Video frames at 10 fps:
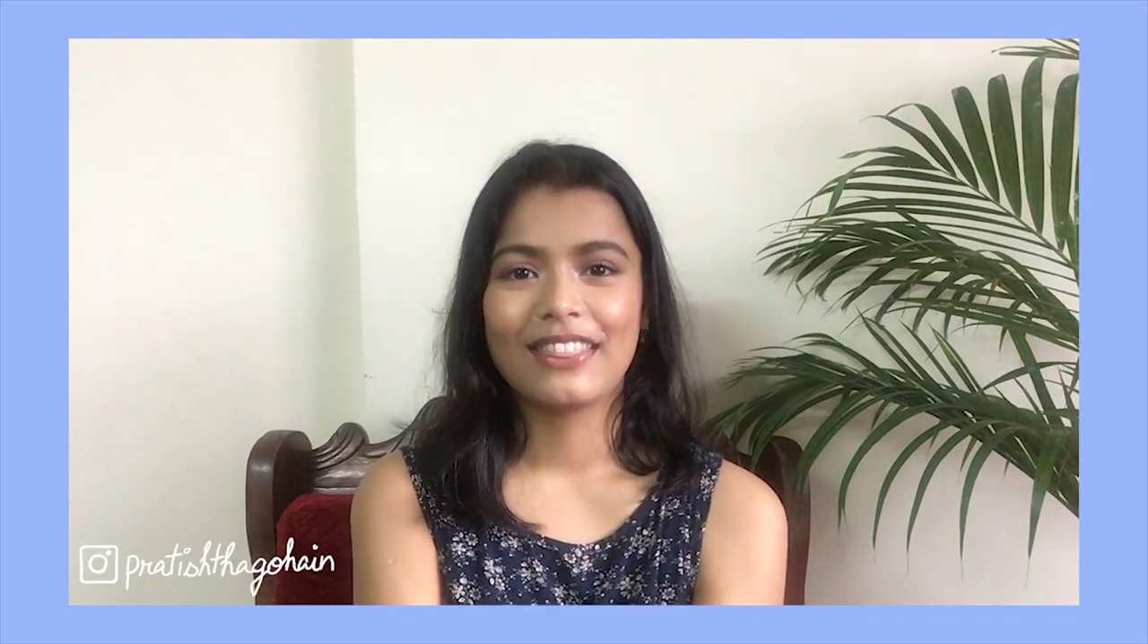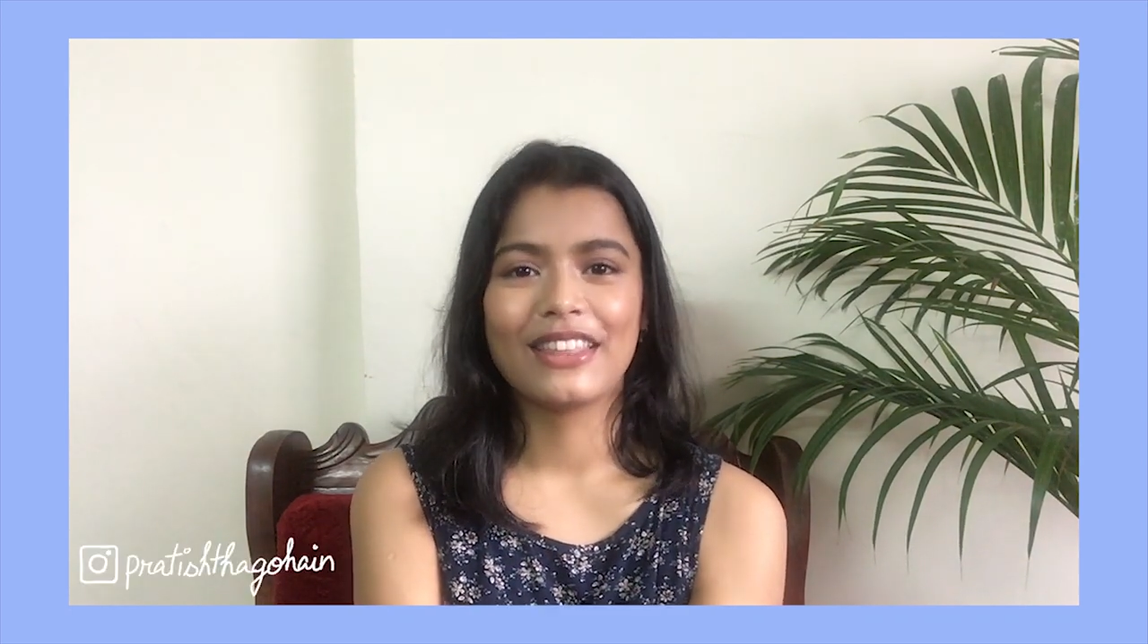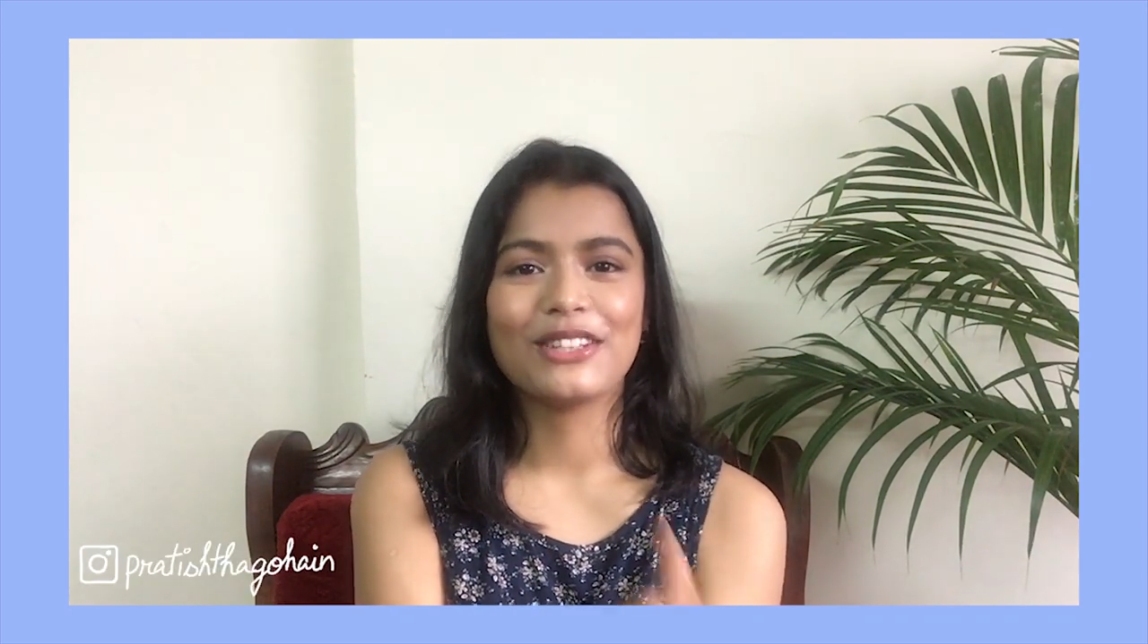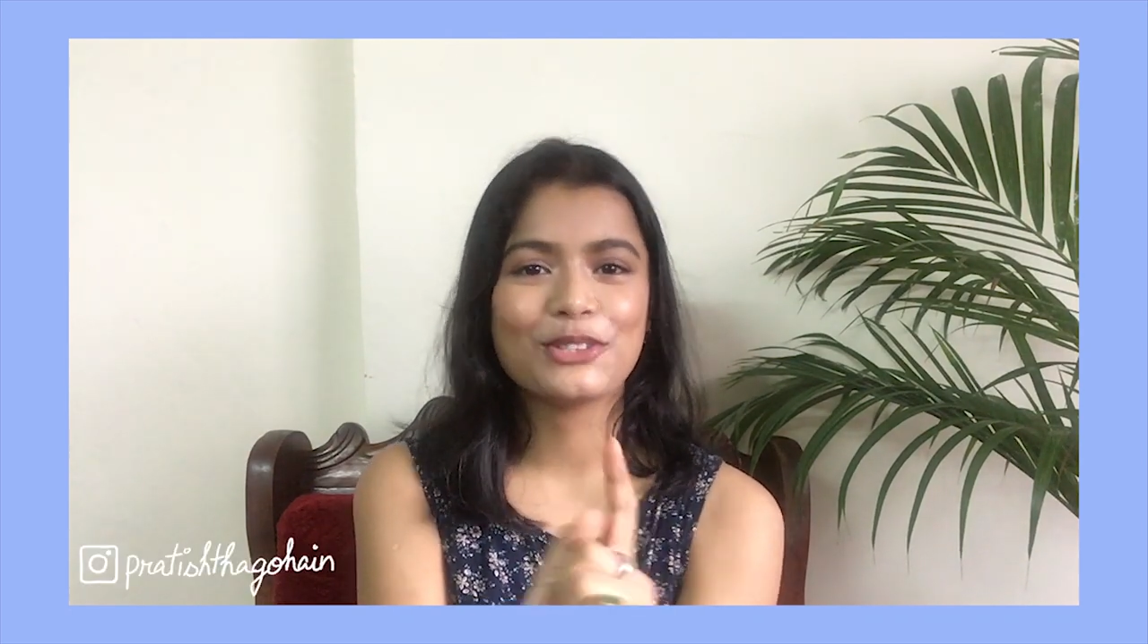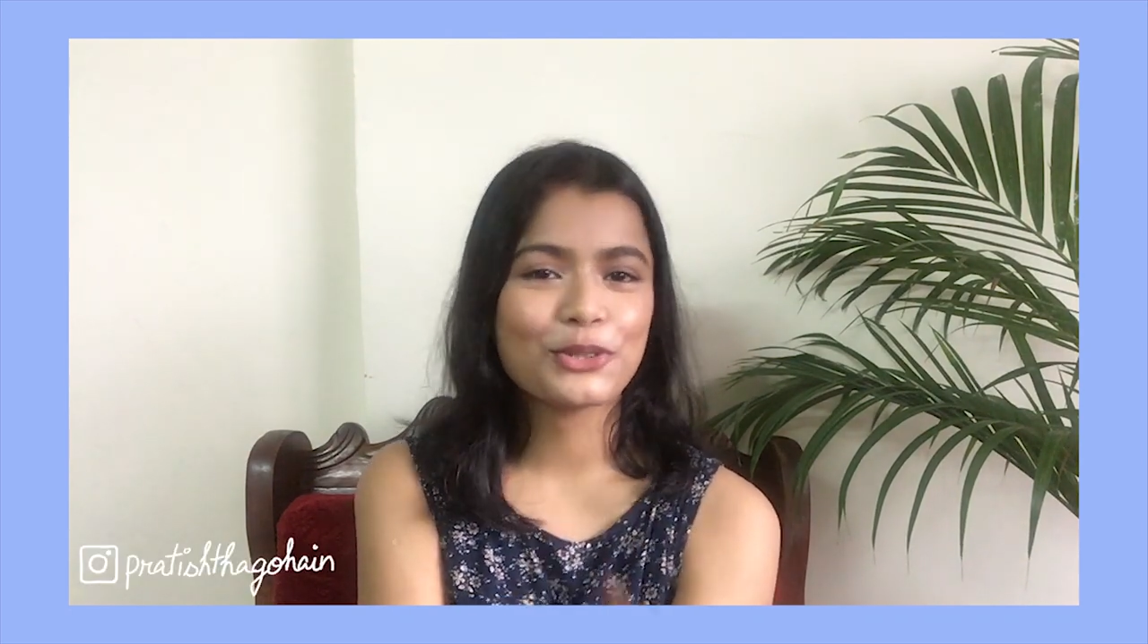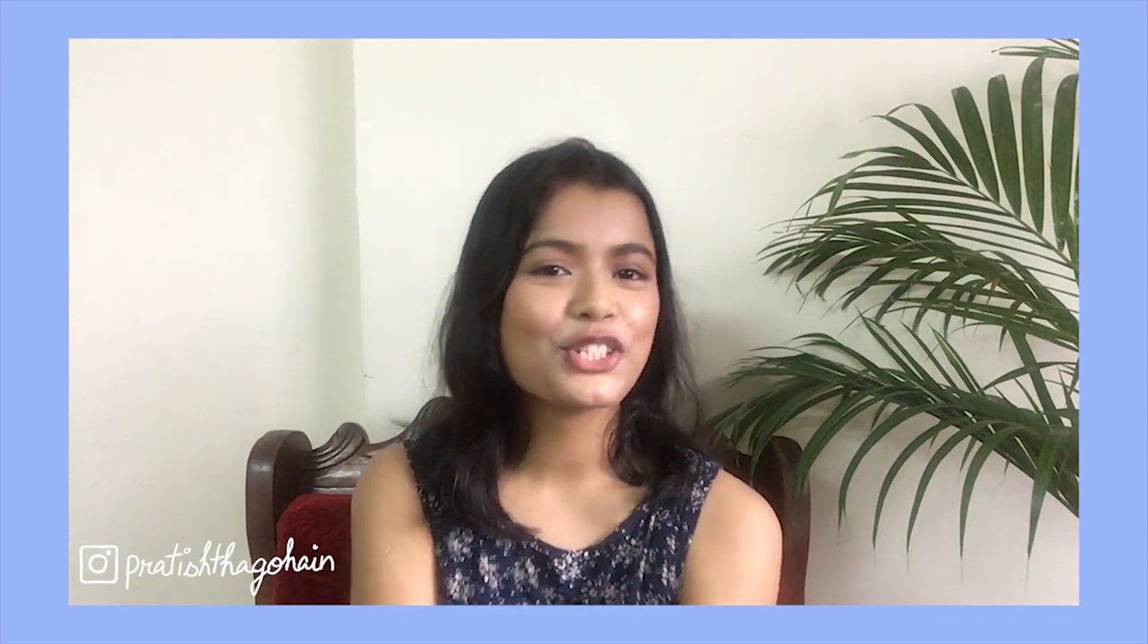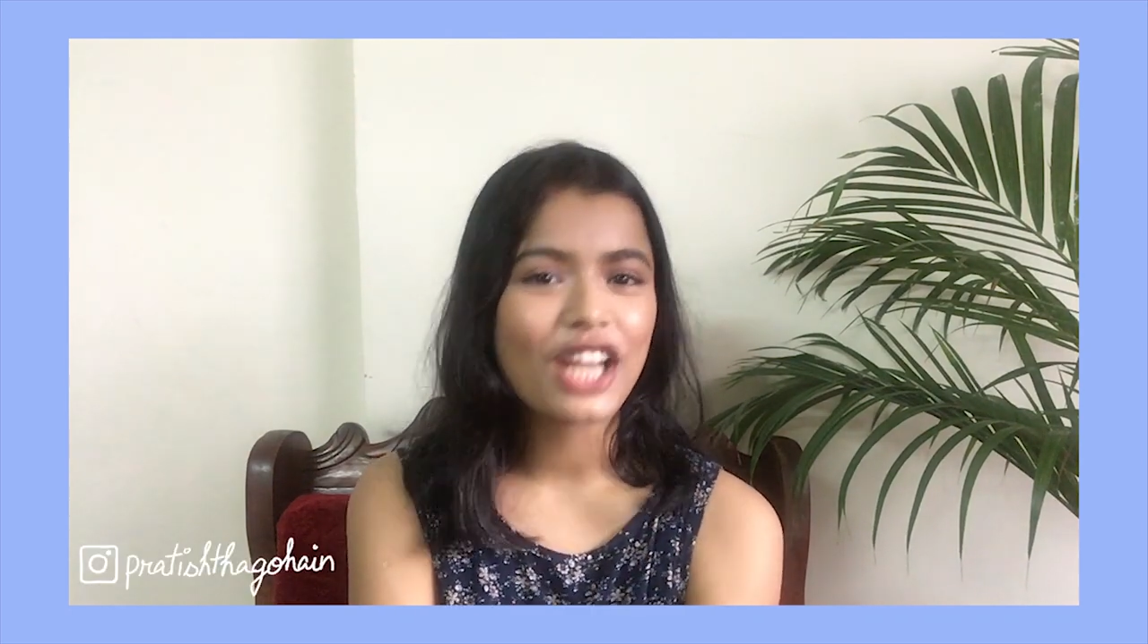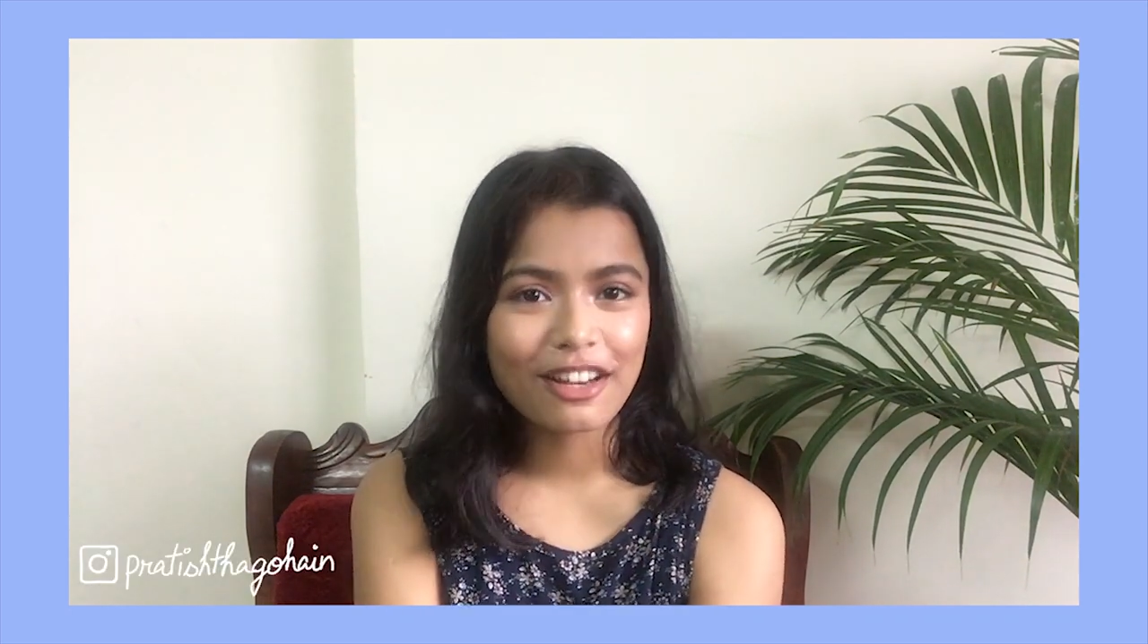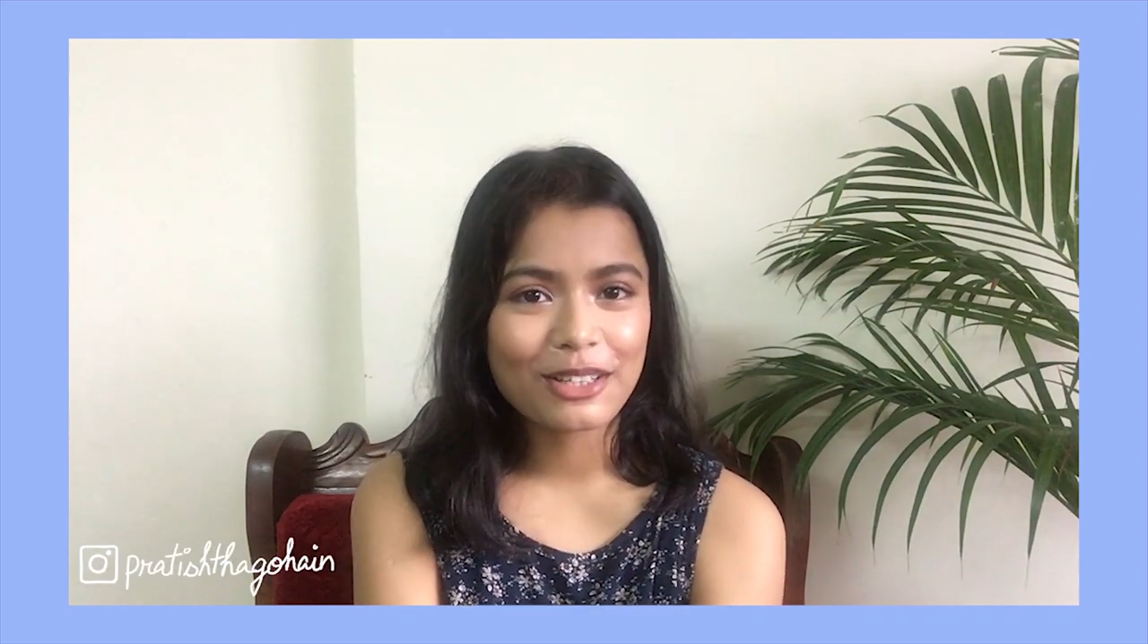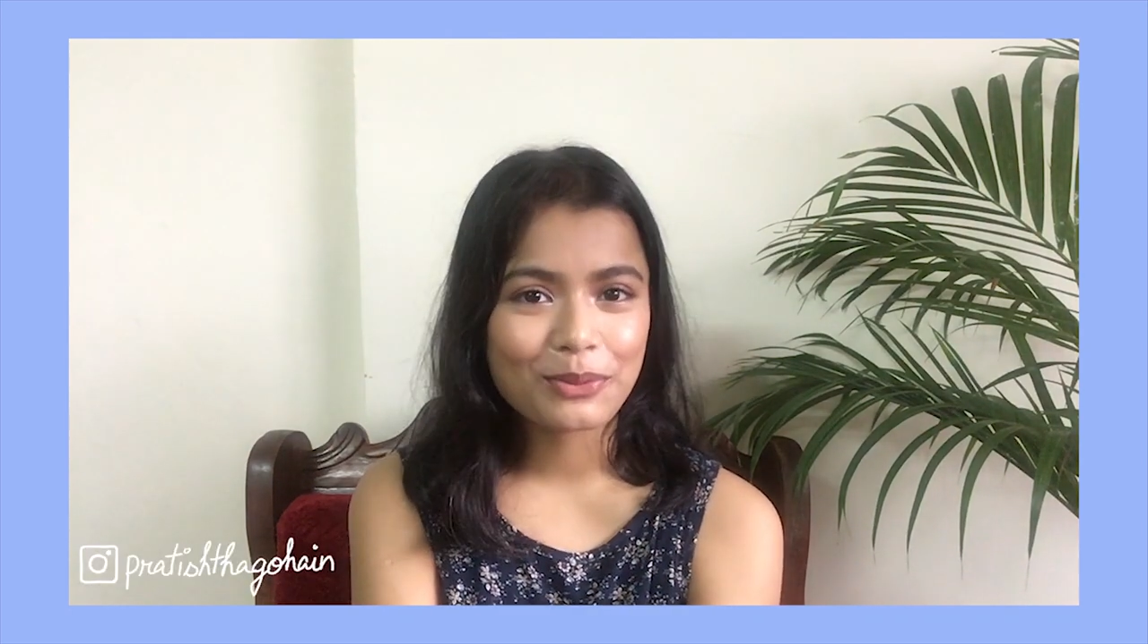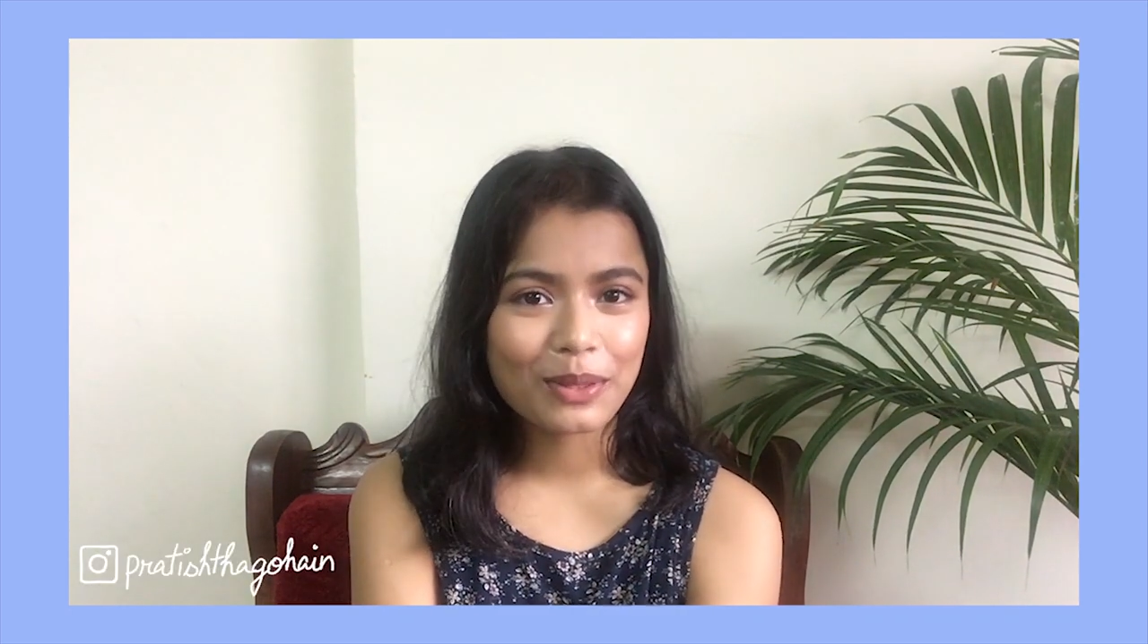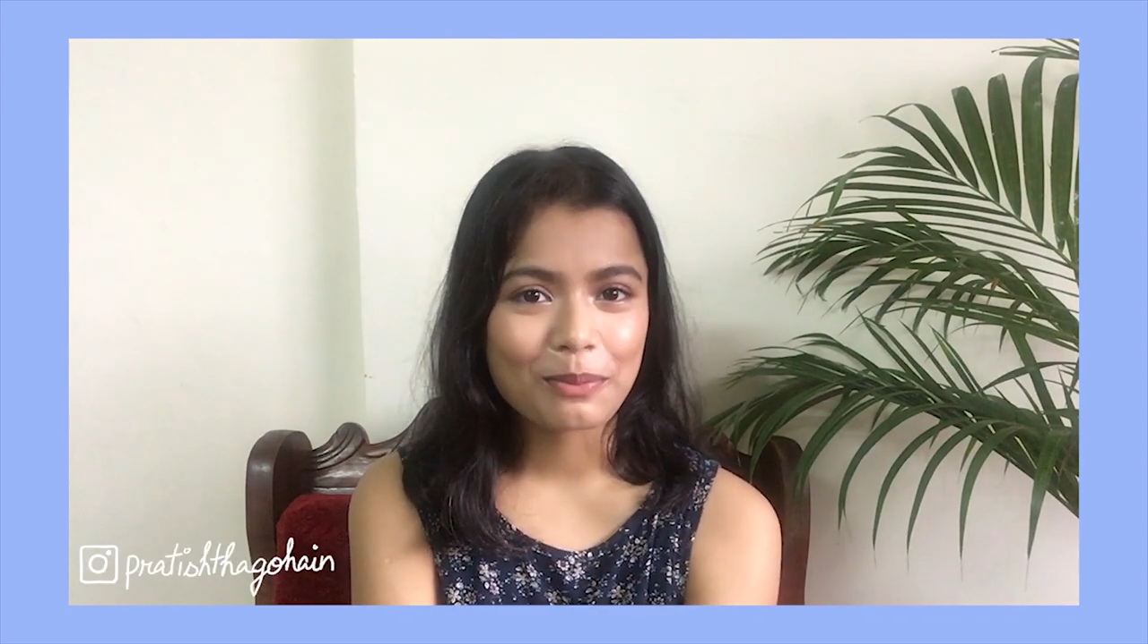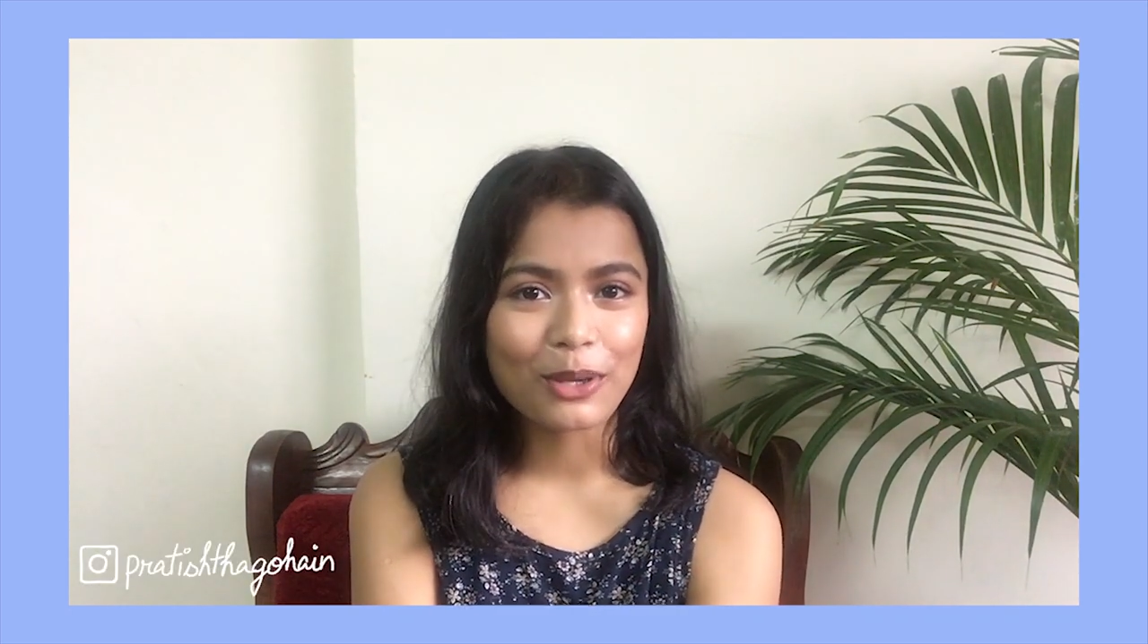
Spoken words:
then do share it with